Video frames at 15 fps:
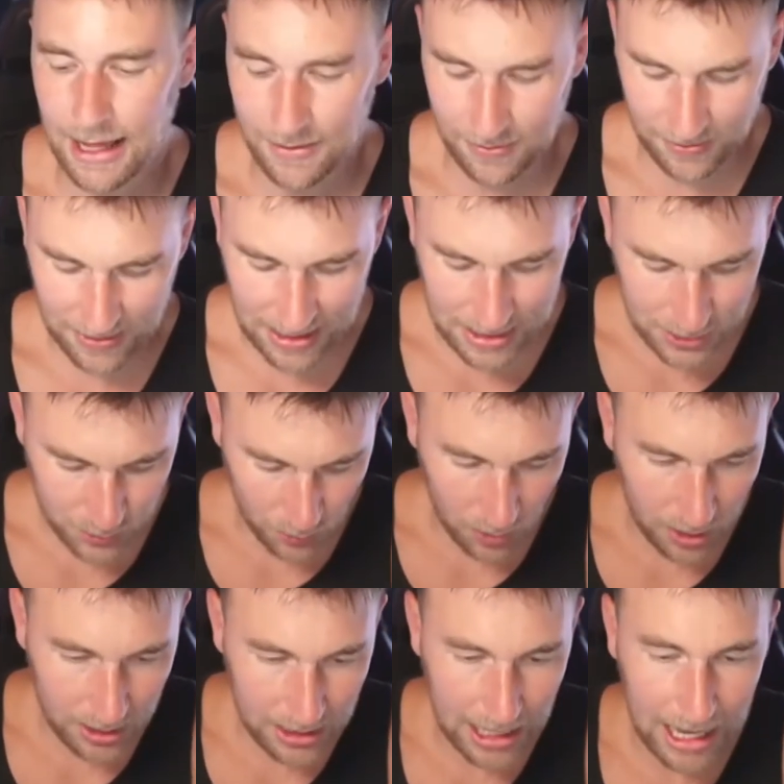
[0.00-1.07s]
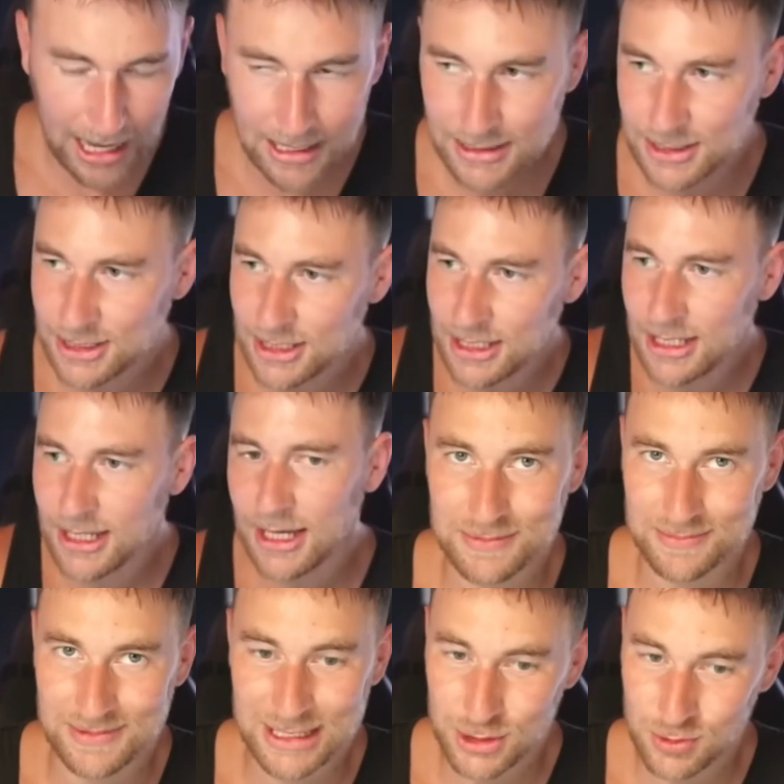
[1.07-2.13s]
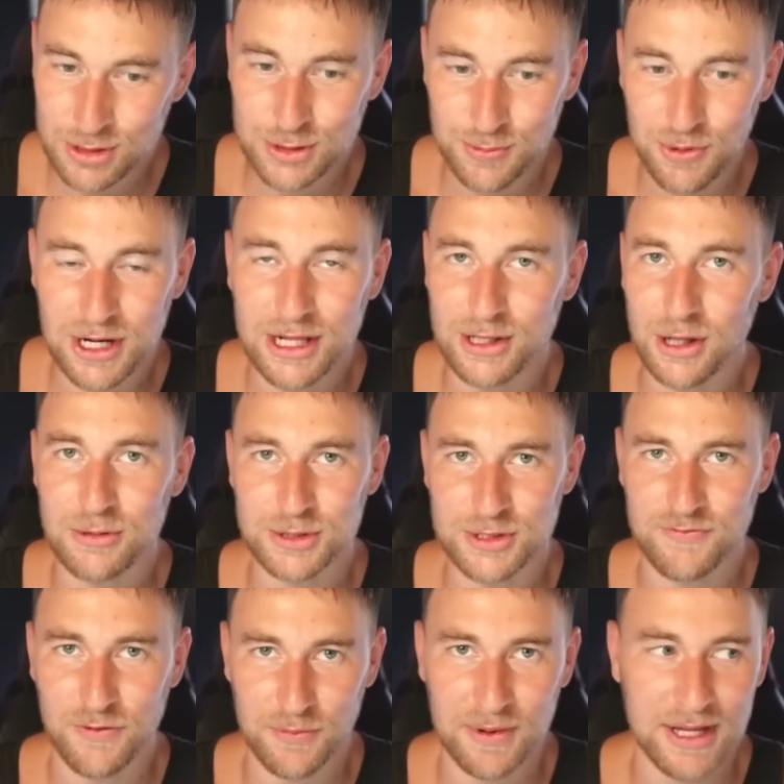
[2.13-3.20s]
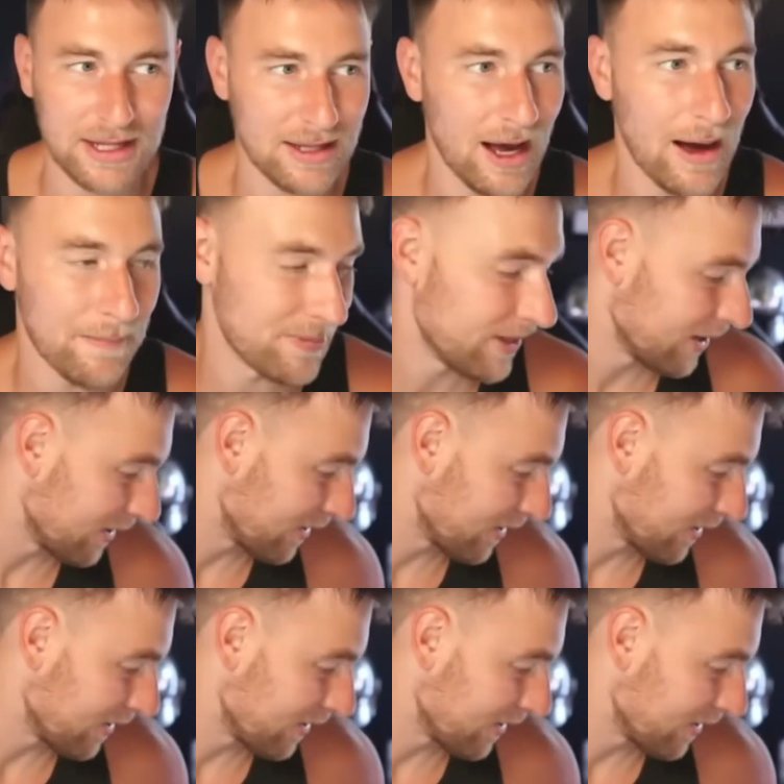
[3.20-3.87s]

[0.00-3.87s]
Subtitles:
This one, honestly, this one's pretty close for me up there.